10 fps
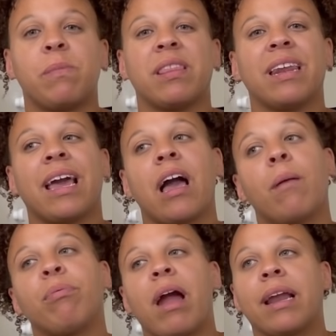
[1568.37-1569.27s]
but then I
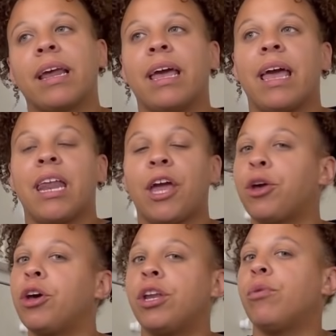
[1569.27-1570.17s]
got pregnant and I
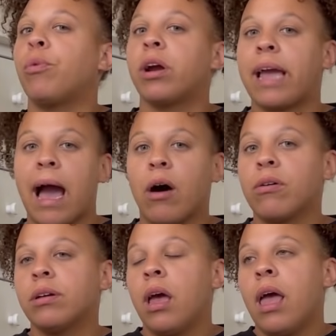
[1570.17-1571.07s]
couldn't work out